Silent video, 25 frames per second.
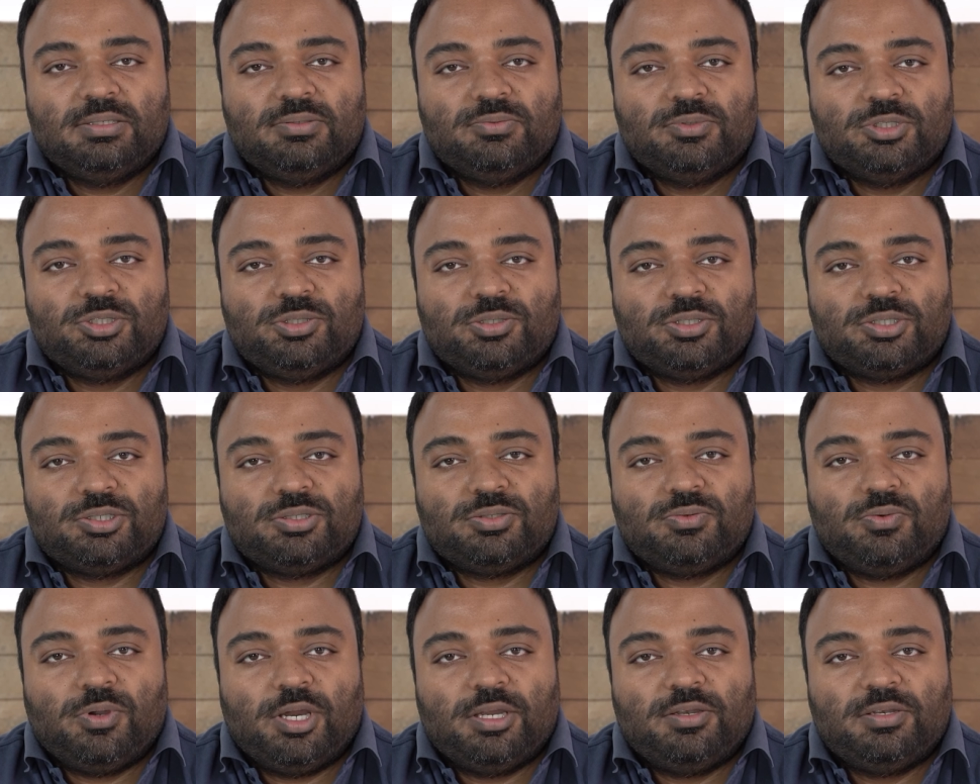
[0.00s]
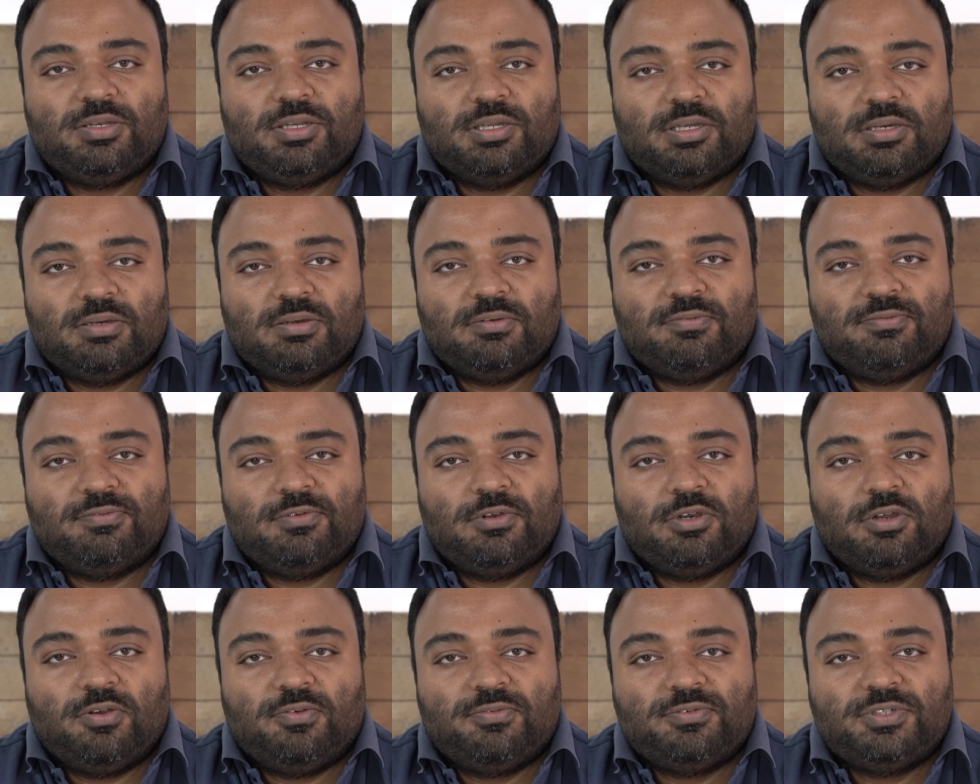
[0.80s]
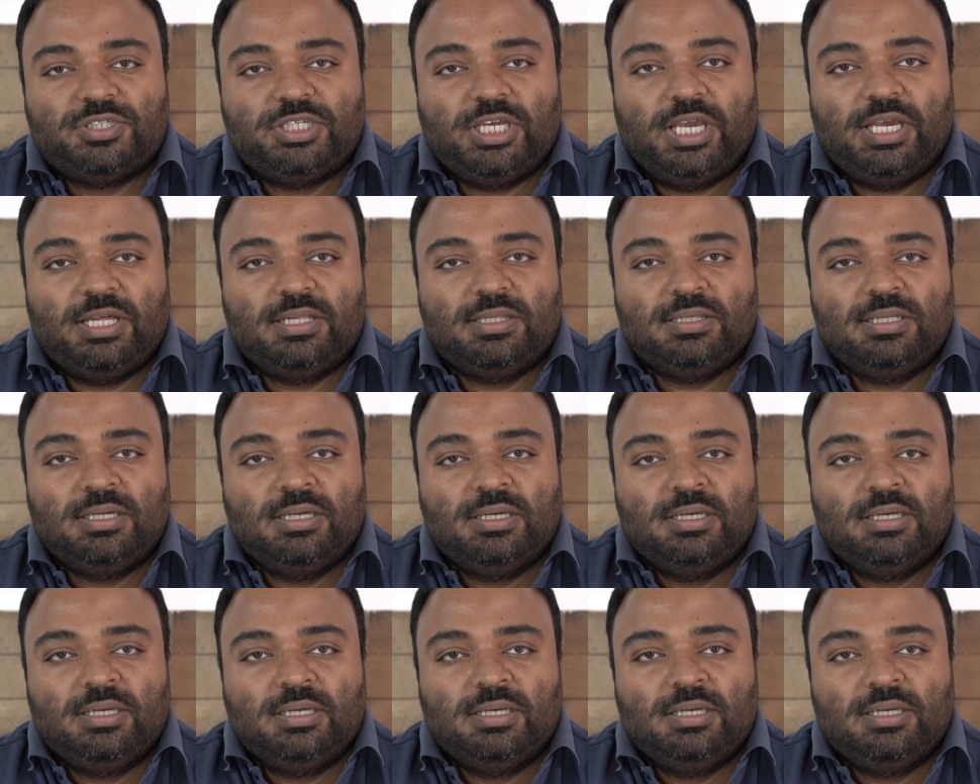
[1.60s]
which was quite uh, full of shale